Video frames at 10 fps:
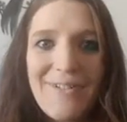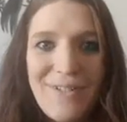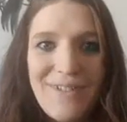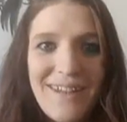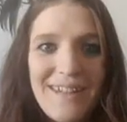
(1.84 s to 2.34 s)

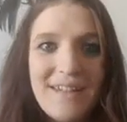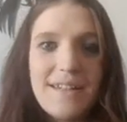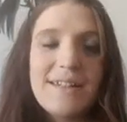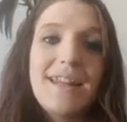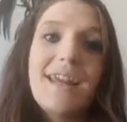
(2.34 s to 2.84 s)
everyone.
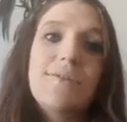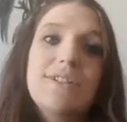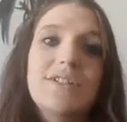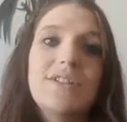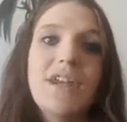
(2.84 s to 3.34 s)
Today I
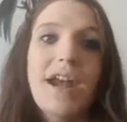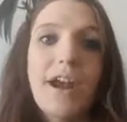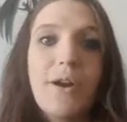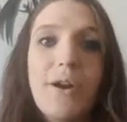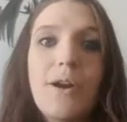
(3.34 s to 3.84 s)
wish to
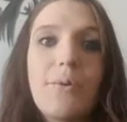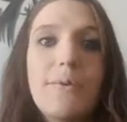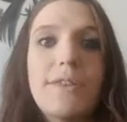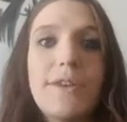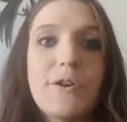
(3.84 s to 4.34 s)
share
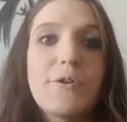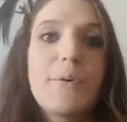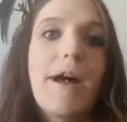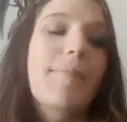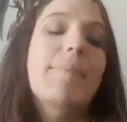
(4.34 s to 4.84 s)
with you
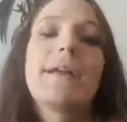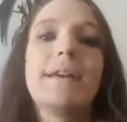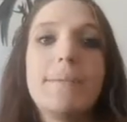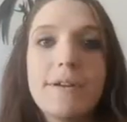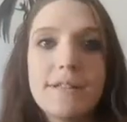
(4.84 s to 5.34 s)
my
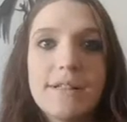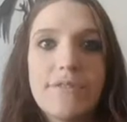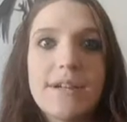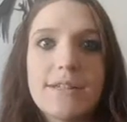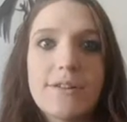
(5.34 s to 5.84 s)
labor and
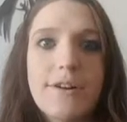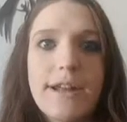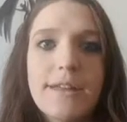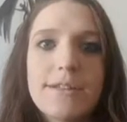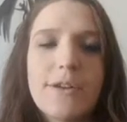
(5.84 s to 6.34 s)
delivery
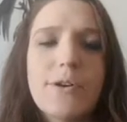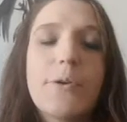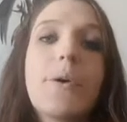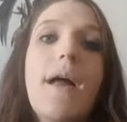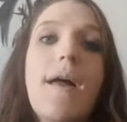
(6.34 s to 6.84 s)
story.
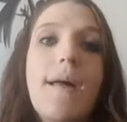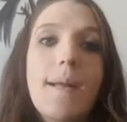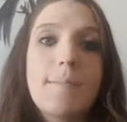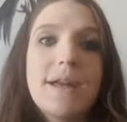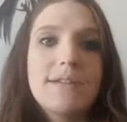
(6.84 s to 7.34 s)
So
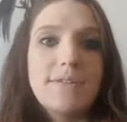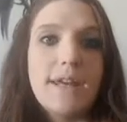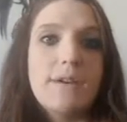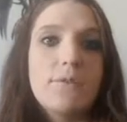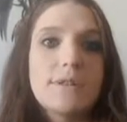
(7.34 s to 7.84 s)
my due
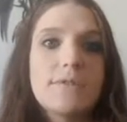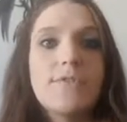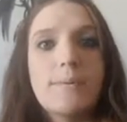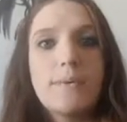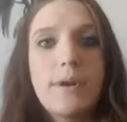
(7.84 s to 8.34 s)
date was
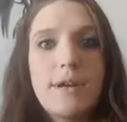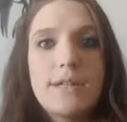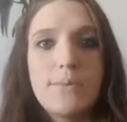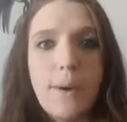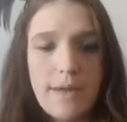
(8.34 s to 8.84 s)
February
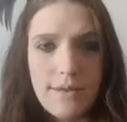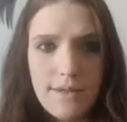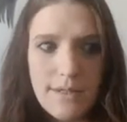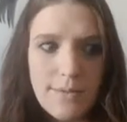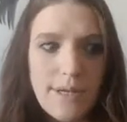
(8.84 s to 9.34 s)

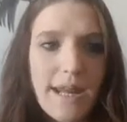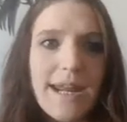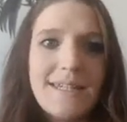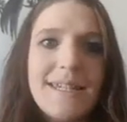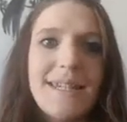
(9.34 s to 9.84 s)
12th,
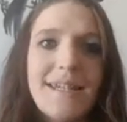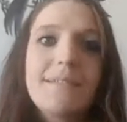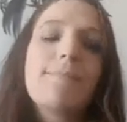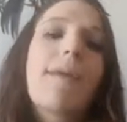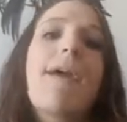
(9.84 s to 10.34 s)

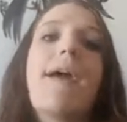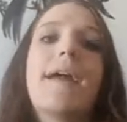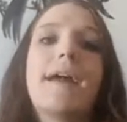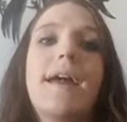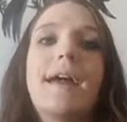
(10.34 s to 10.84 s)
2018,
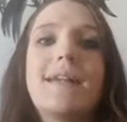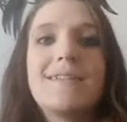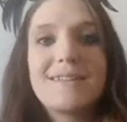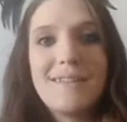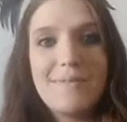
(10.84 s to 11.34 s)

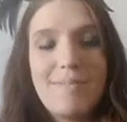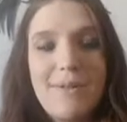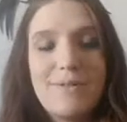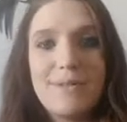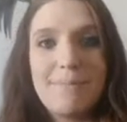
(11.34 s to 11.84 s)
and
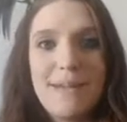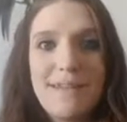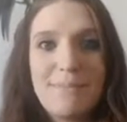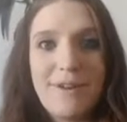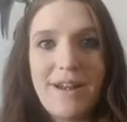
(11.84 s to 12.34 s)
it was a
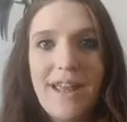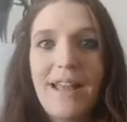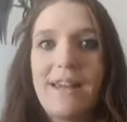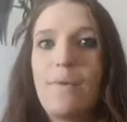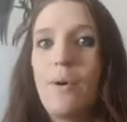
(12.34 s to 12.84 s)
Monday morning,
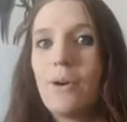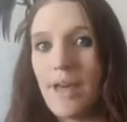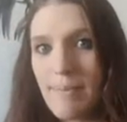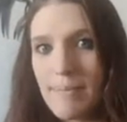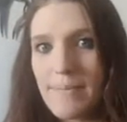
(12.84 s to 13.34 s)
and I woke
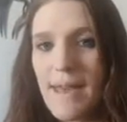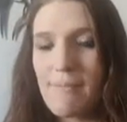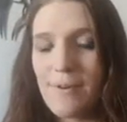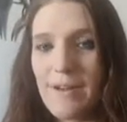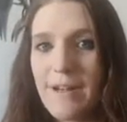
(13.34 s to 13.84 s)
up that
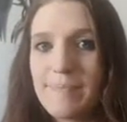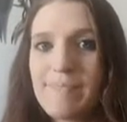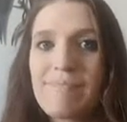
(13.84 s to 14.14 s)
morning